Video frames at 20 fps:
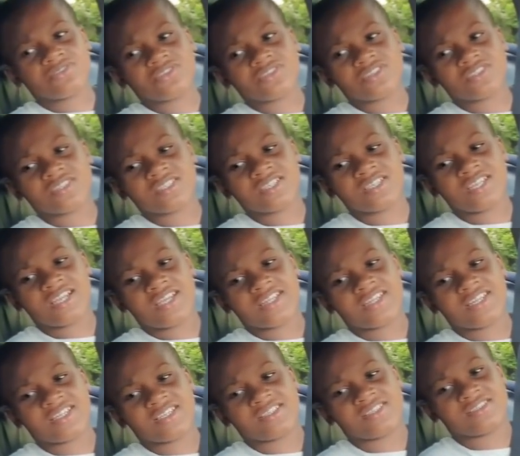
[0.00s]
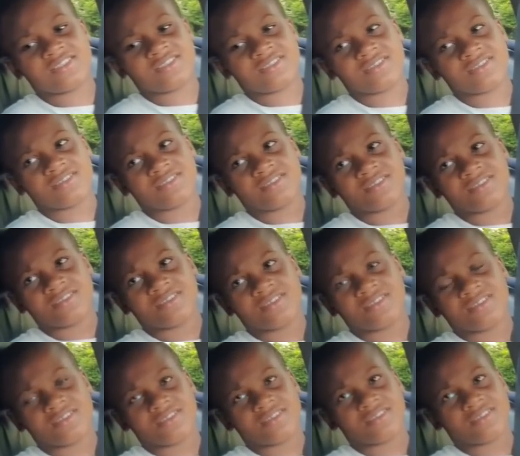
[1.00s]

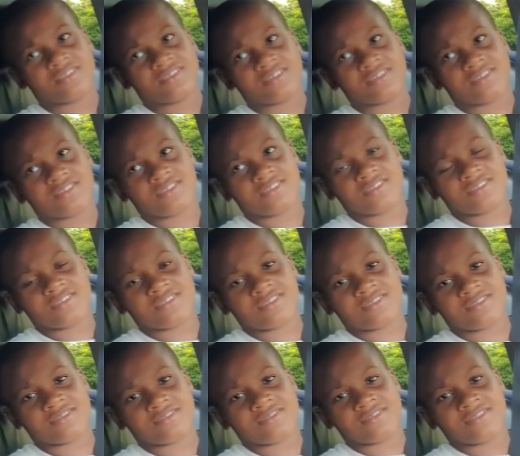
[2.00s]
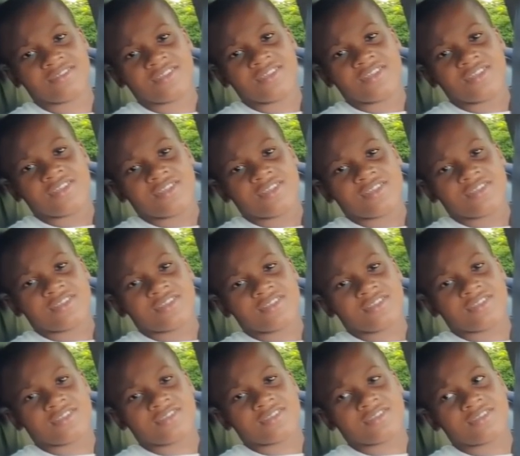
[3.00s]

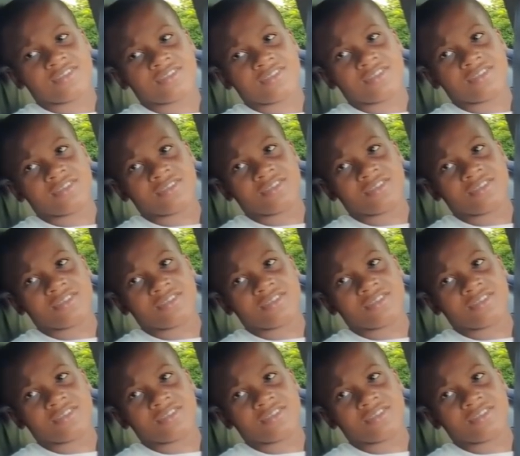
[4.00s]
The person shown says nothing.